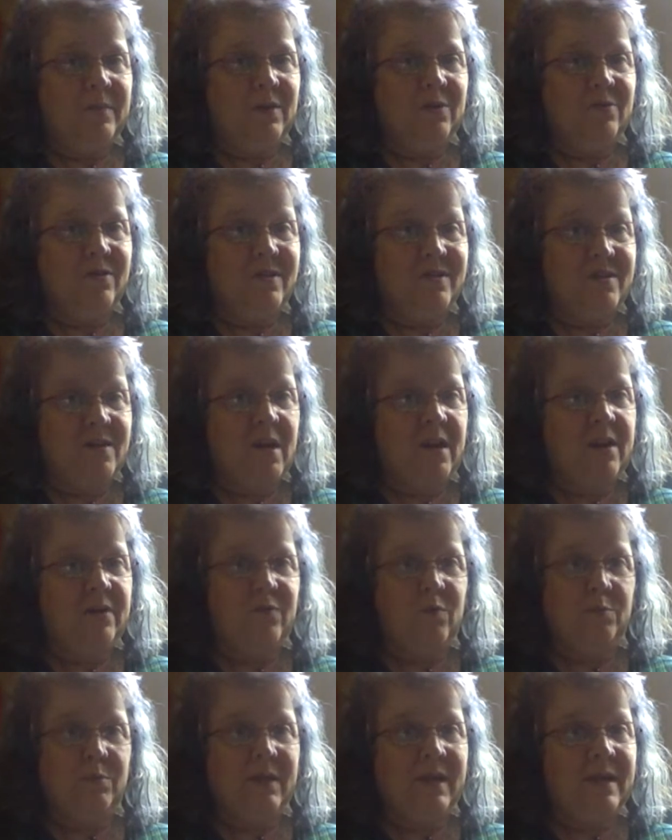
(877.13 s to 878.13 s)
They're
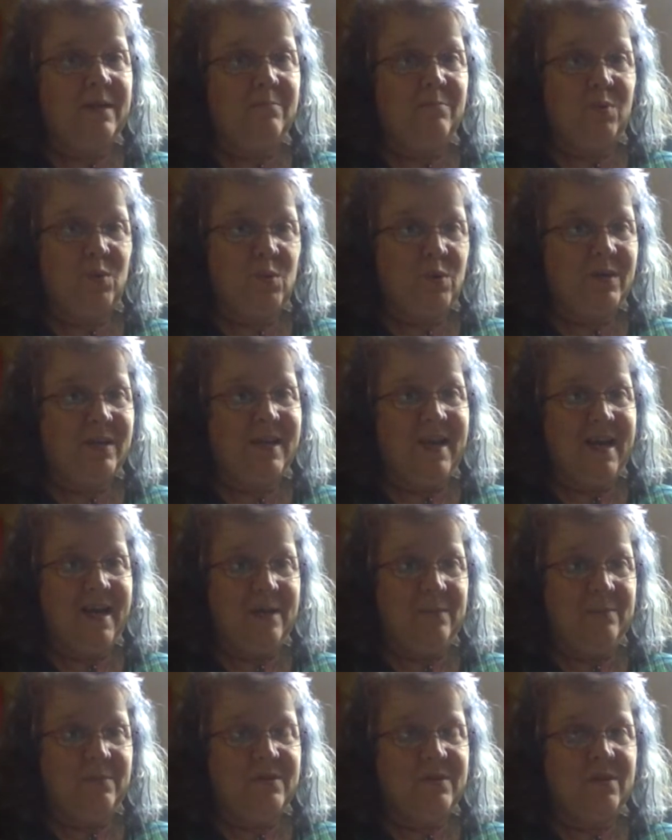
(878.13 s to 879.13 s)
designed for playing board
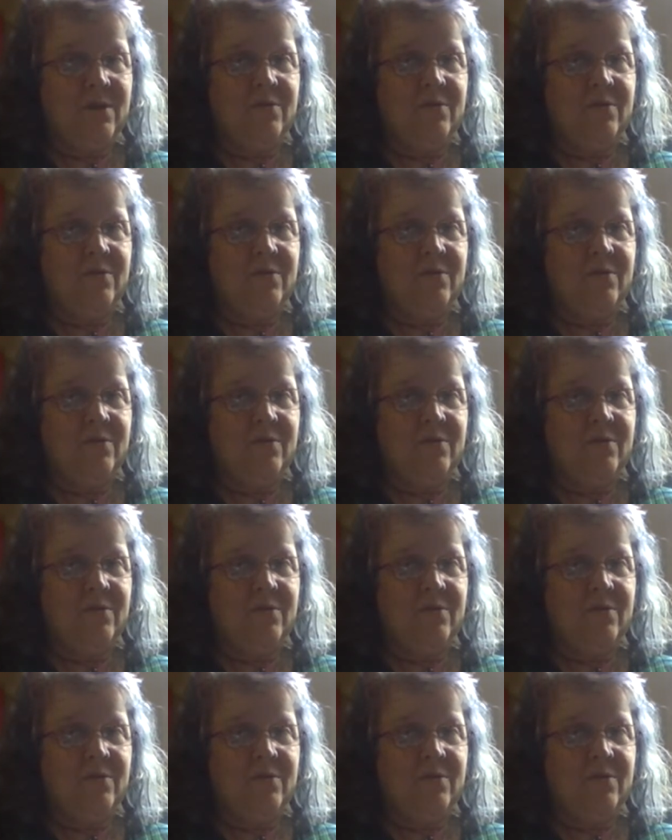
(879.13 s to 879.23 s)
games.